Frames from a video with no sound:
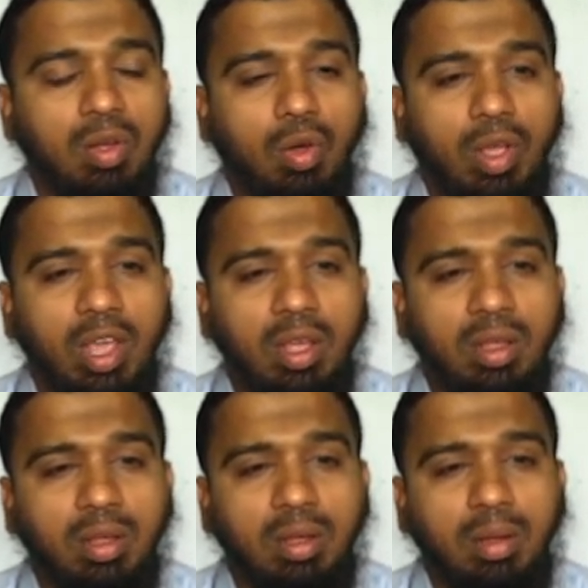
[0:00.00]
Okay,
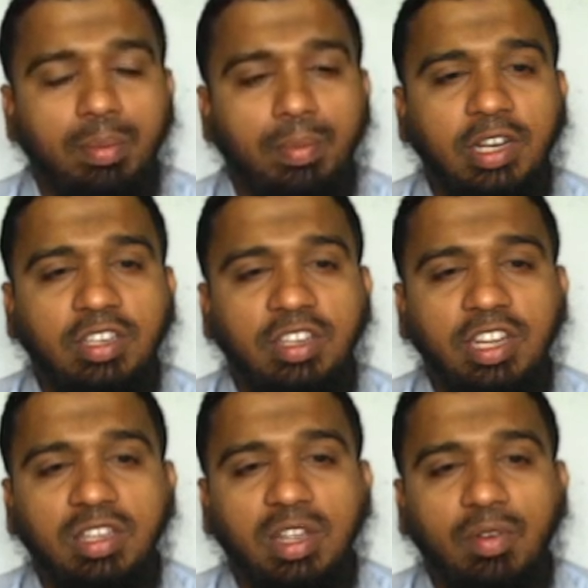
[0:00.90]

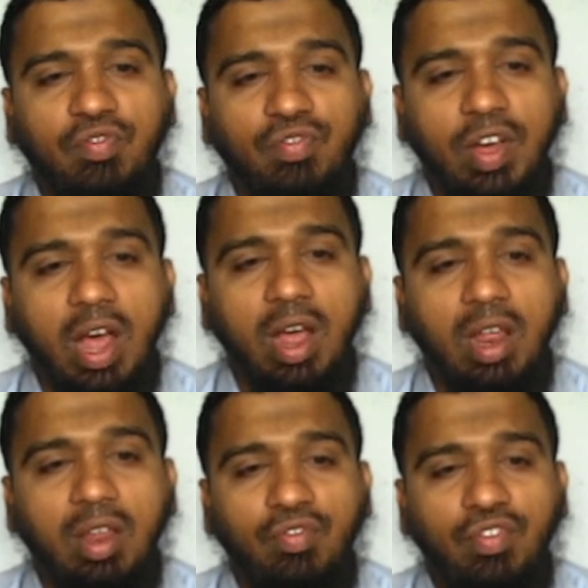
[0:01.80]
pristine, the
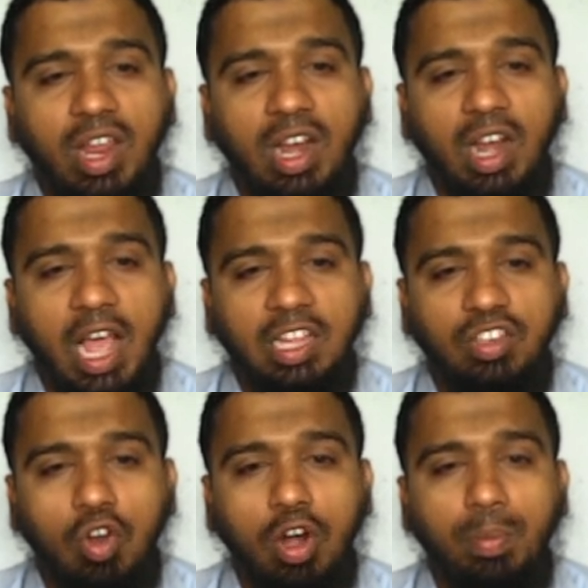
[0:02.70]
field has
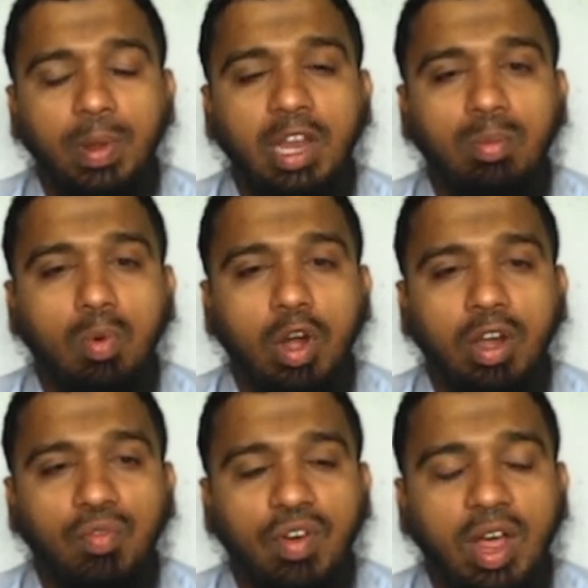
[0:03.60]
not been
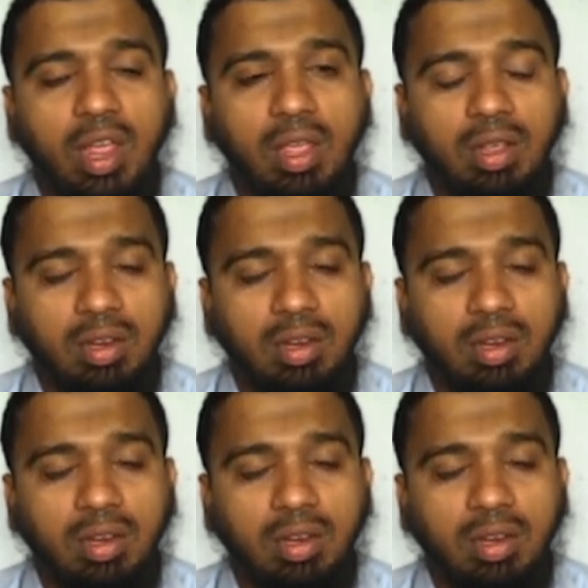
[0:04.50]
modified.